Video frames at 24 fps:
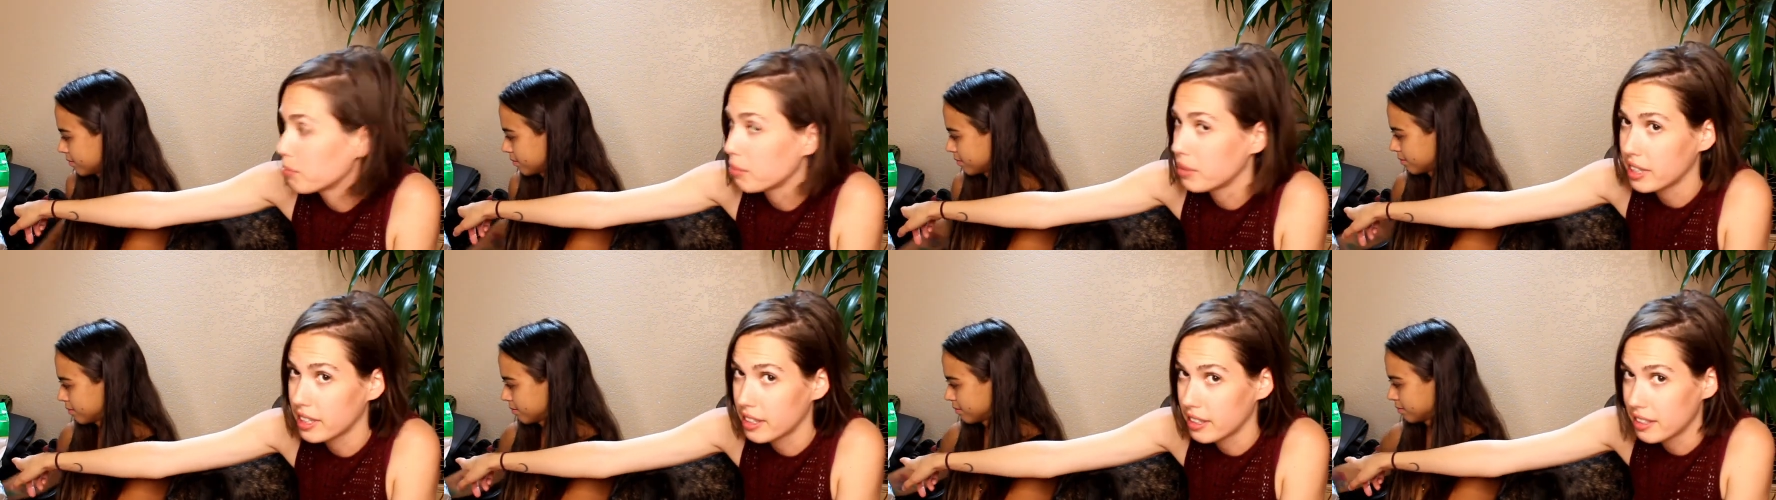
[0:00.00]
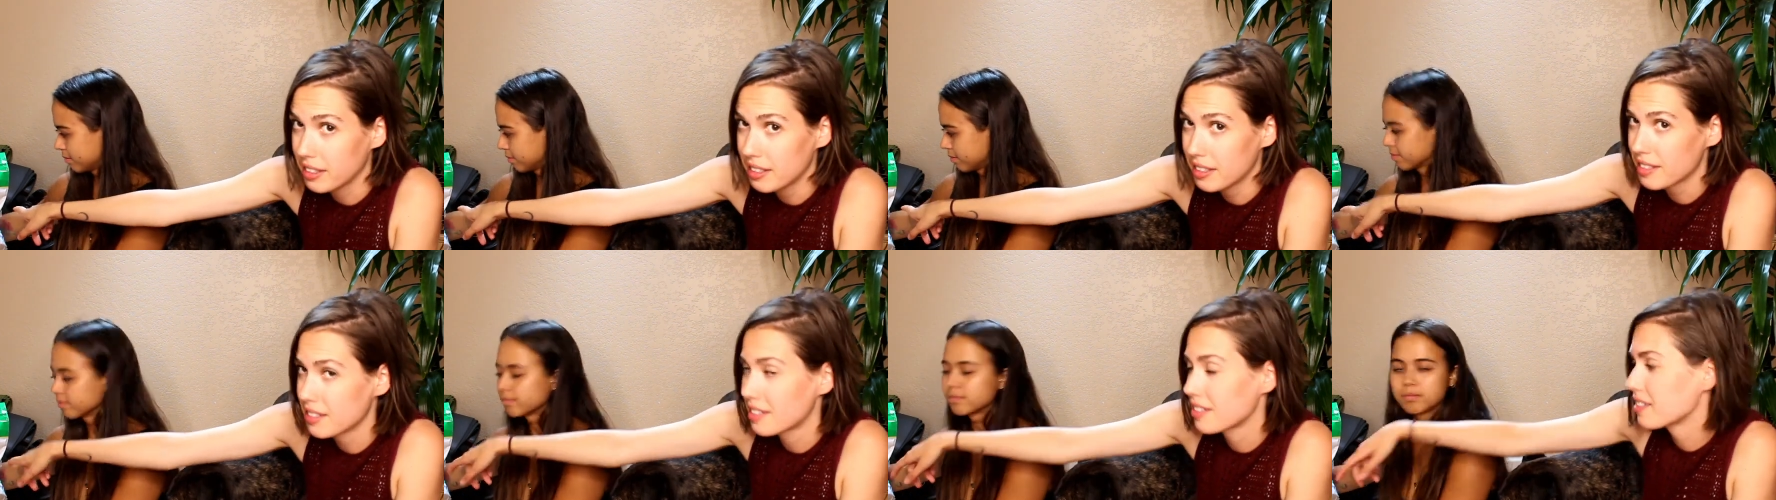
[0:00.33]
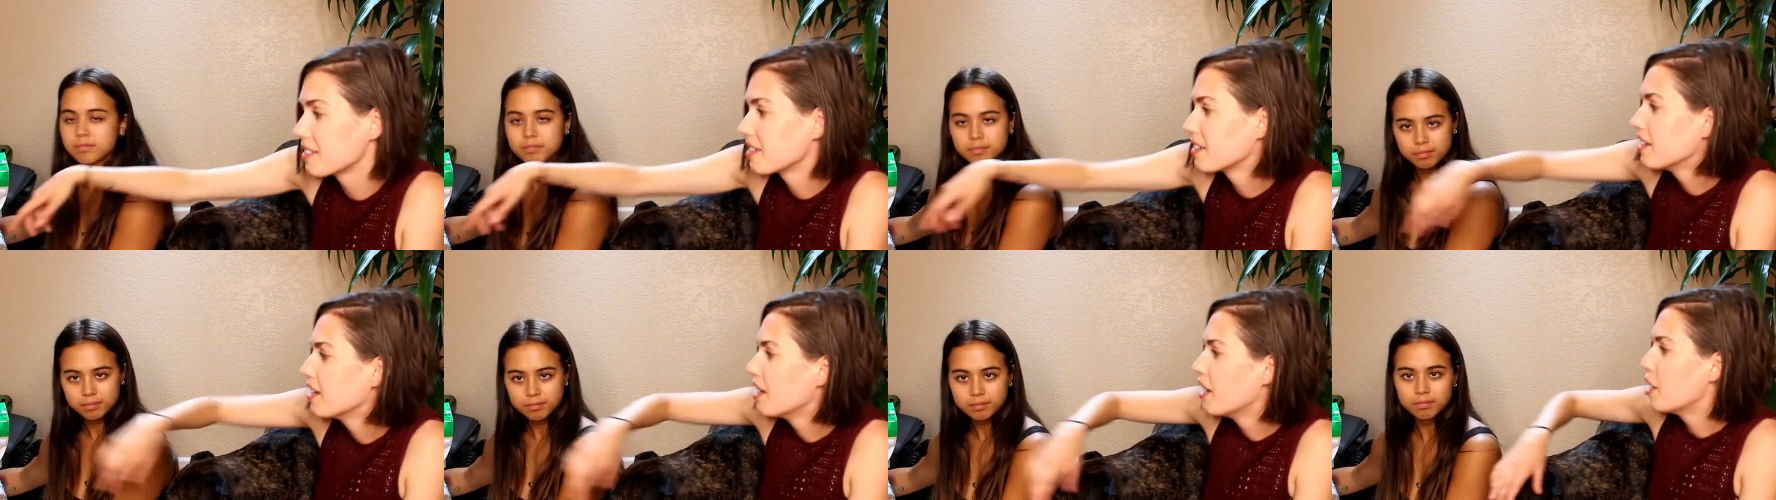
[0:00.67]
Speaker 1: and peas.
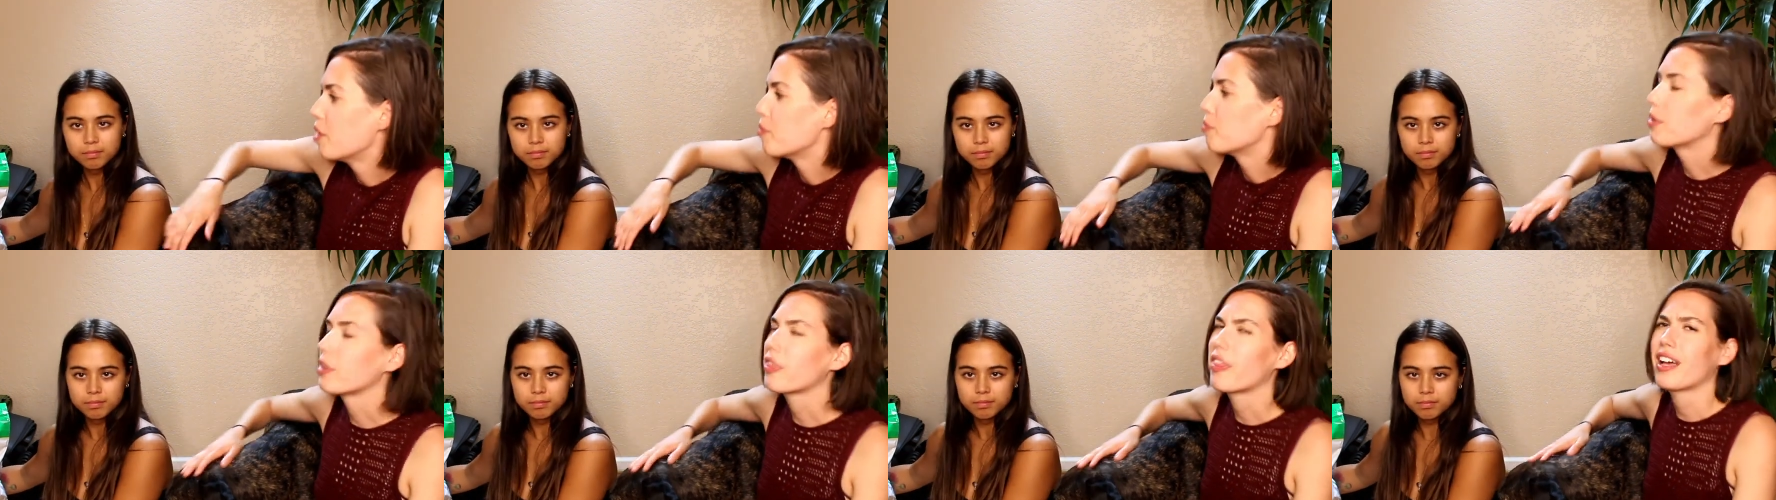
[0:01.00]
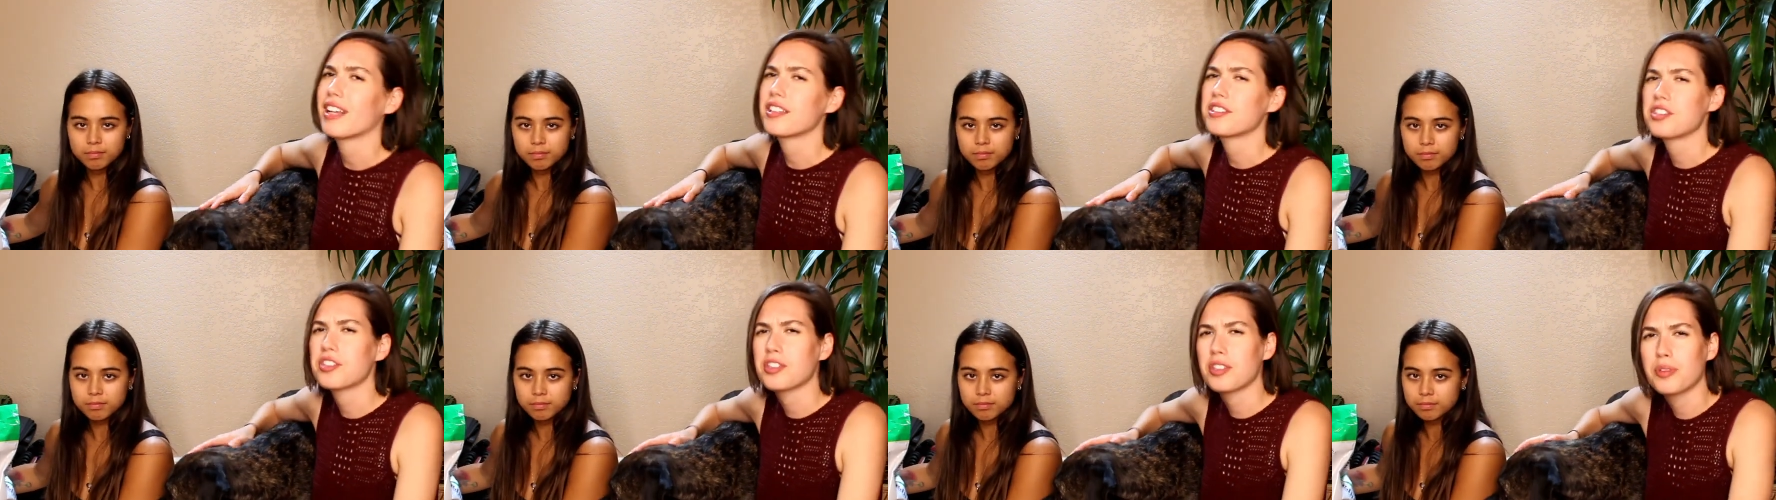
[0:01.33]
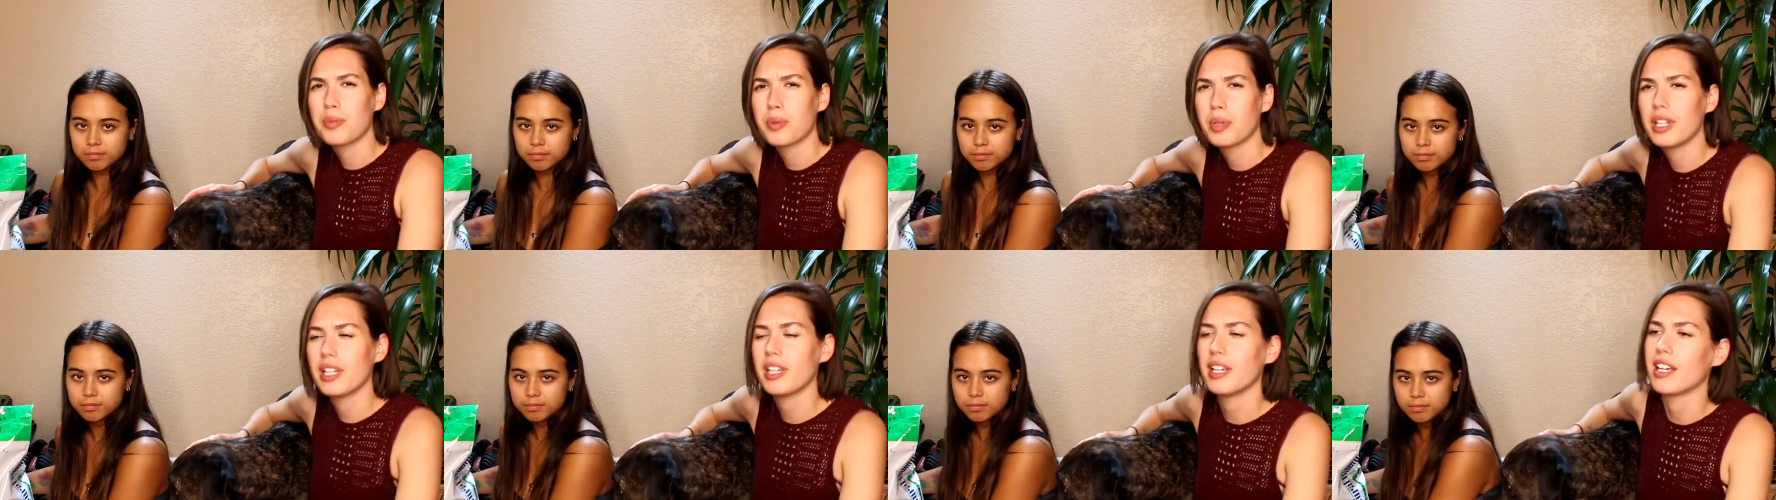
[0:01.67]
Mm-hmm. But that's just
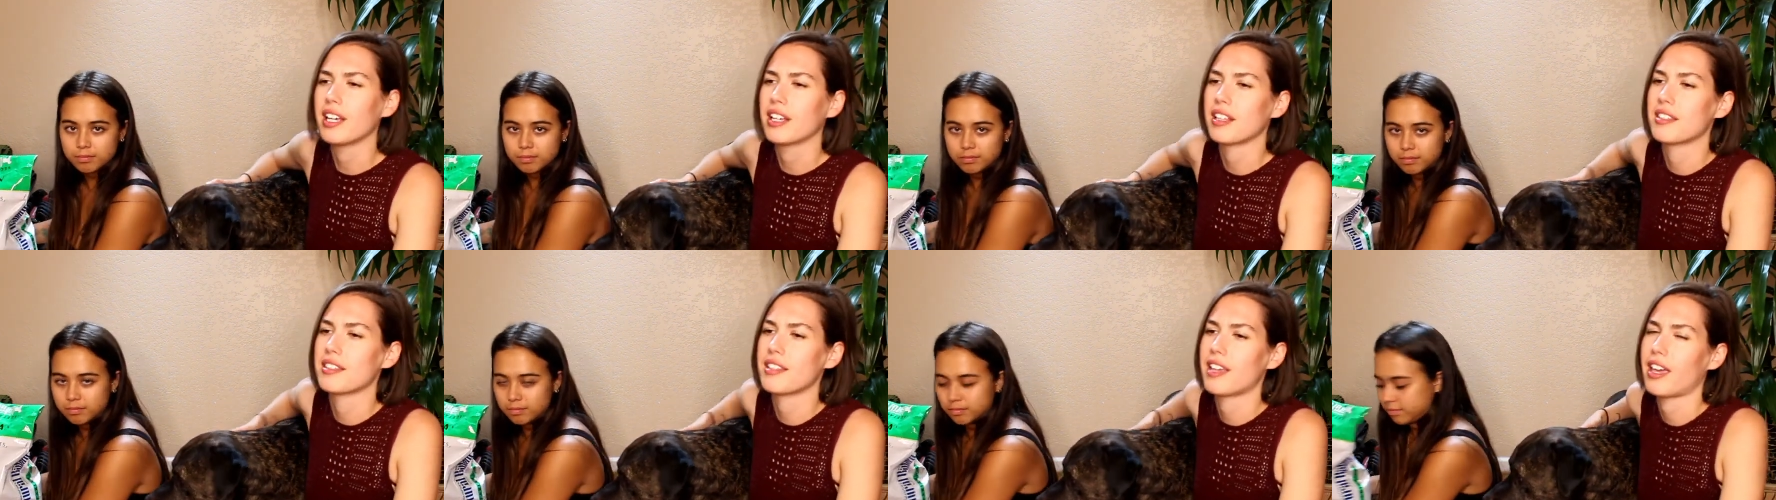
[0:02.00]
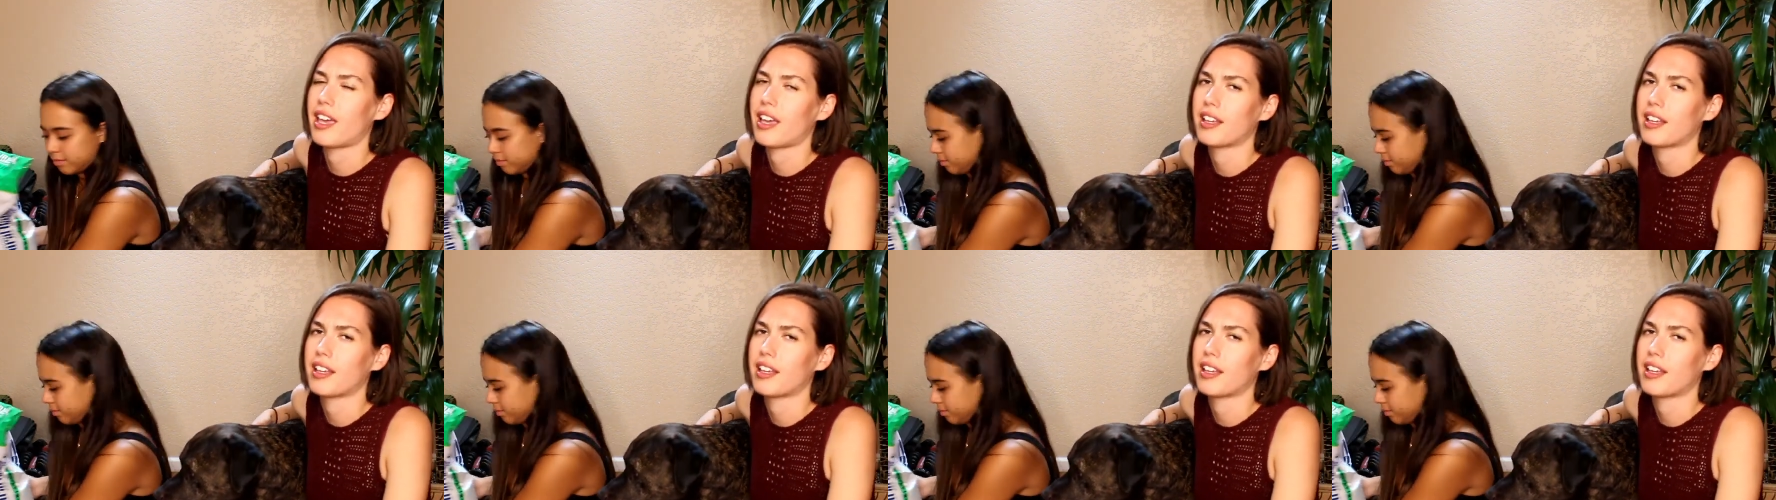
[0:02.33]
what he gets, I